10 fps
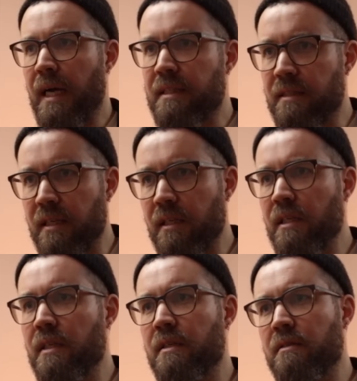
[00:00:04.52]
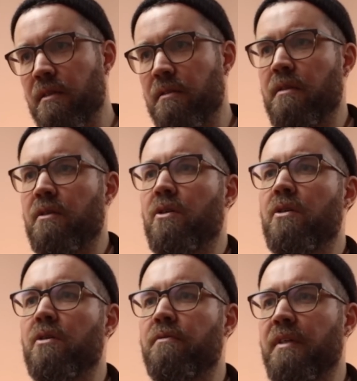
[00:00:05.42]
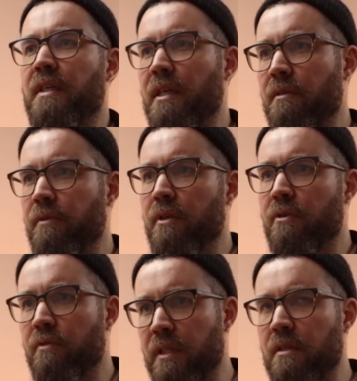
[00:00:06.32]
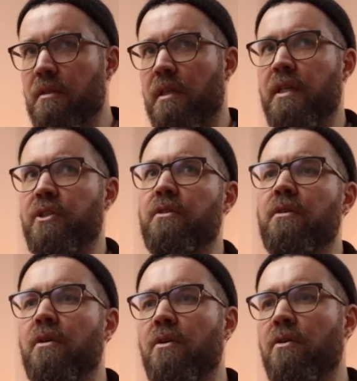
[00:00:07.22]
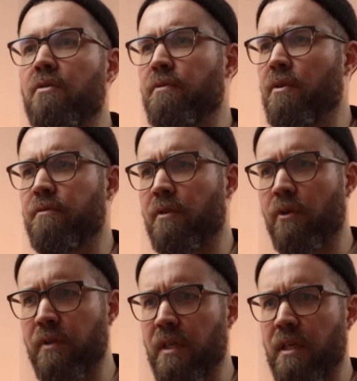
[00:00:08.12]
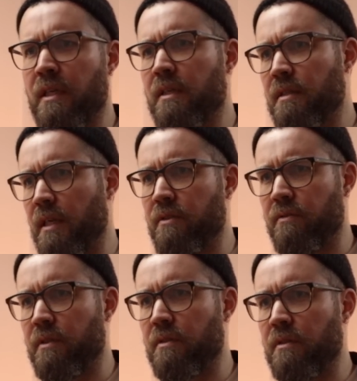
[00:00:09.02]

ideally consisting of a carefully curated selection of clothing and accessories.